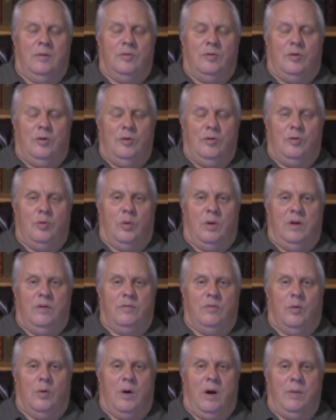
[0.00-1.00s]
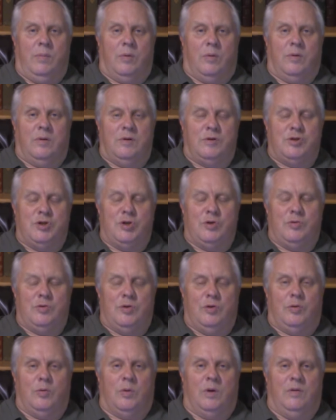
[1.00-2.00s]
to June
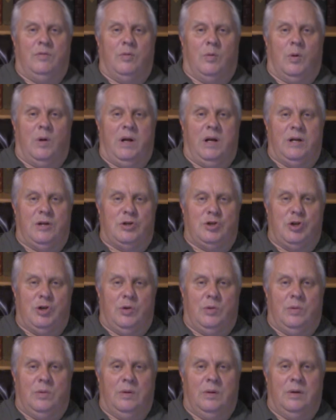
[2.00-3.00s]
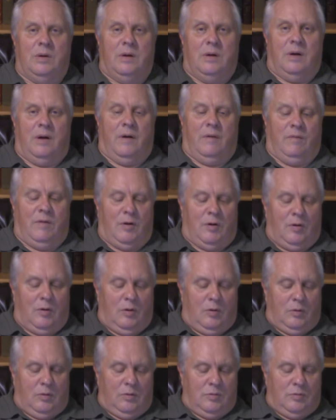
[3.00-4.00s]
224 issue of their
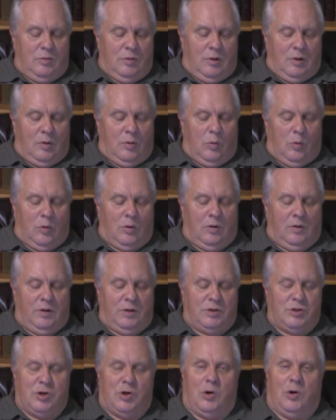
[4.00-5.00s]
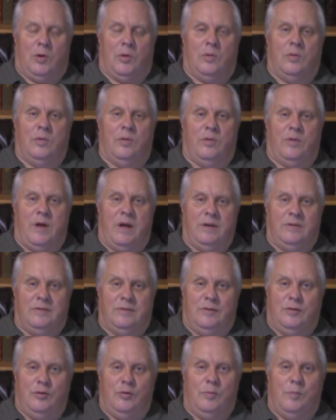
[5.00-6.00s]
a quarterly journal. Thanks
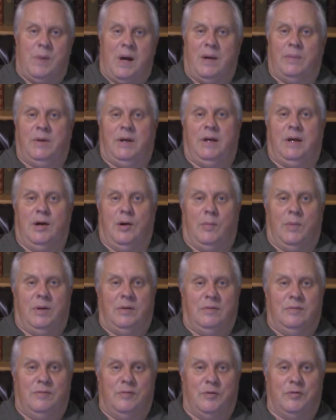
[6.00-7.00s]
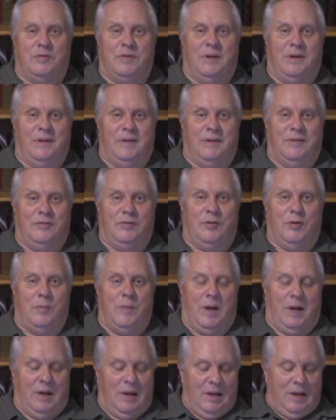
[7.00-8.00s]
to Bobby Kilman for sending this to
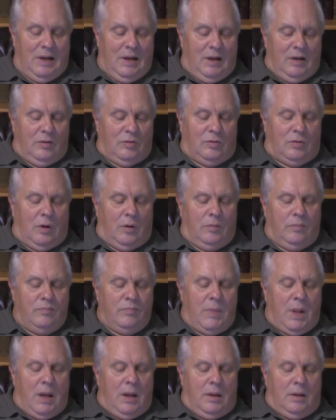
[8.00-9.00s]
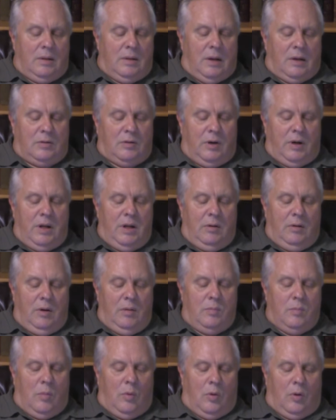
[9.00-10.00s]
me. So Dr. Henry
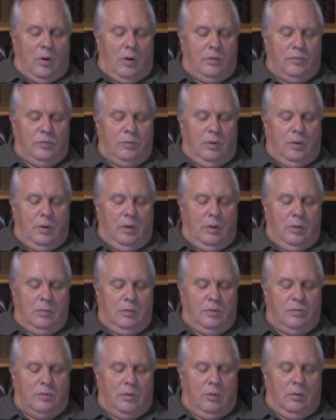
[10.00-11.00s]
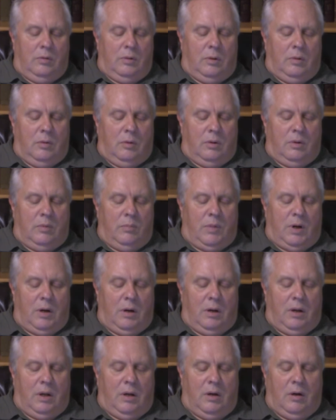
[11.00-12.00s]
Morris, who was on the North
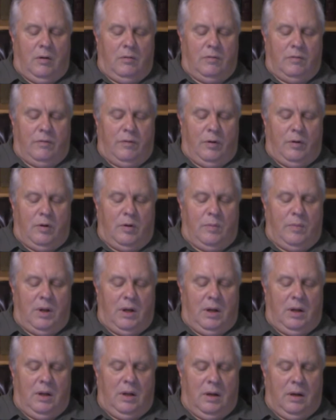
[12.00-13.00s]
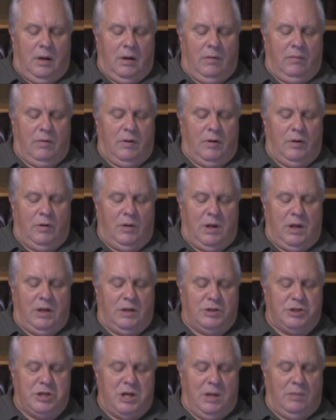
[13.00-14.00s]
American Overview Committee of the New
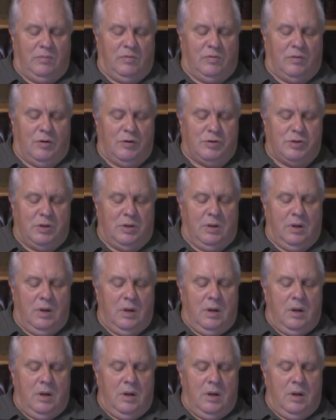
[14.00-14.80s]
King James Version,